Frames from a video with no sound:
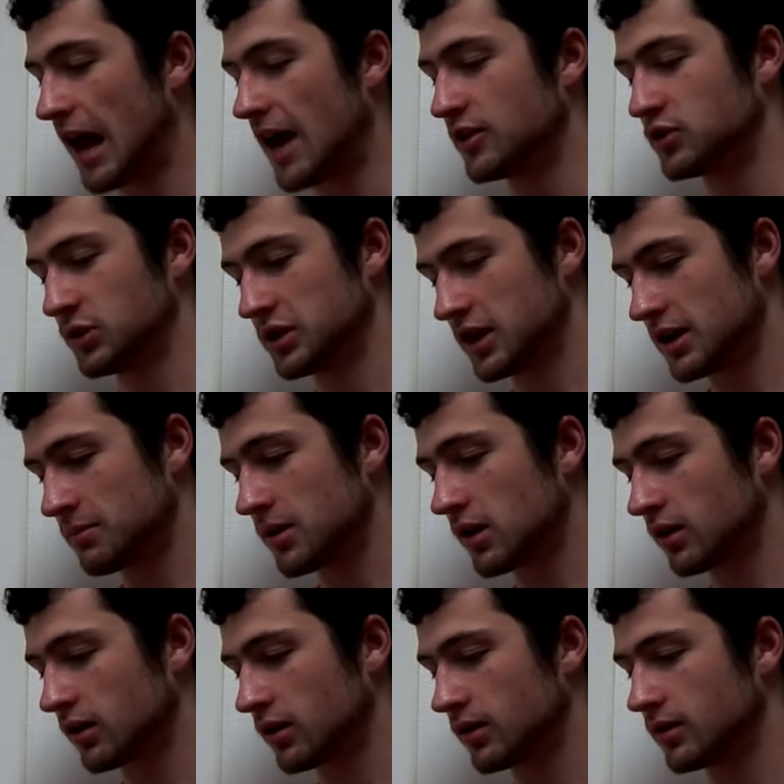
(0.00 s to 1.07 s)
Cat Drinking
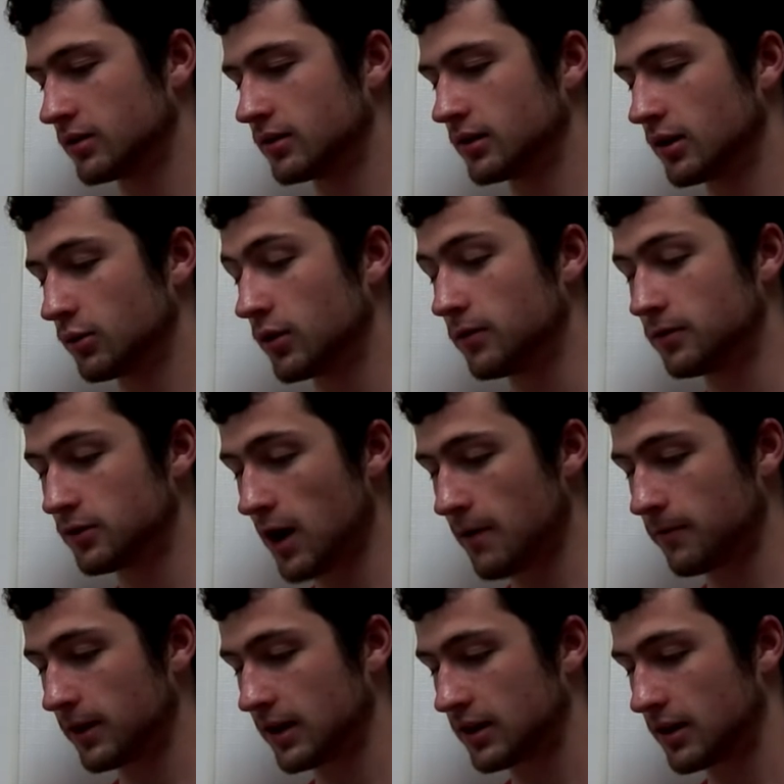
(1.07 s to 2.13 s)
Milk, We've
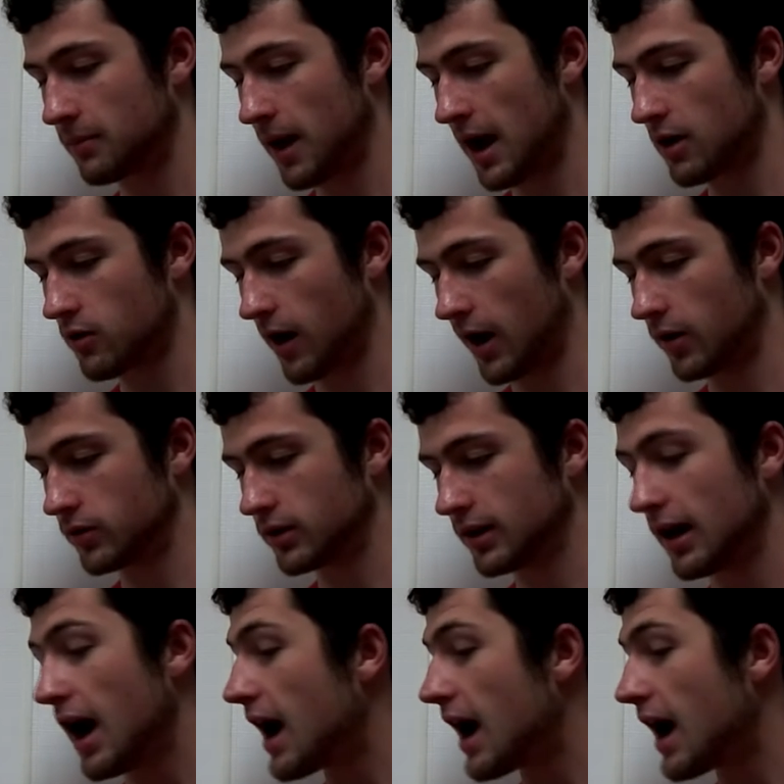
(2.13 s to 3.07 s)
Traffic in the Background,